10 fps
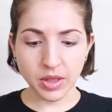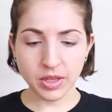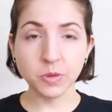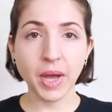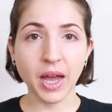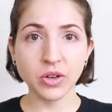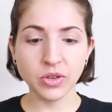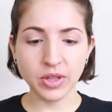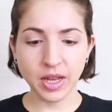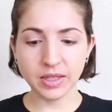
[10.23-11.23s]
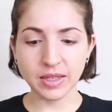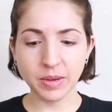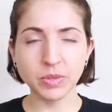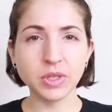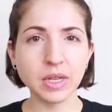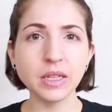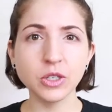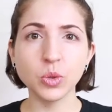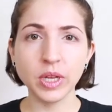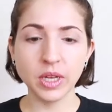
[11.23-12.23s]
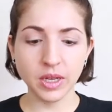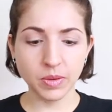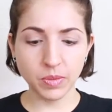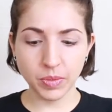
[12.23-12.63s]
this pattern that's, I'm slightly tweaking it,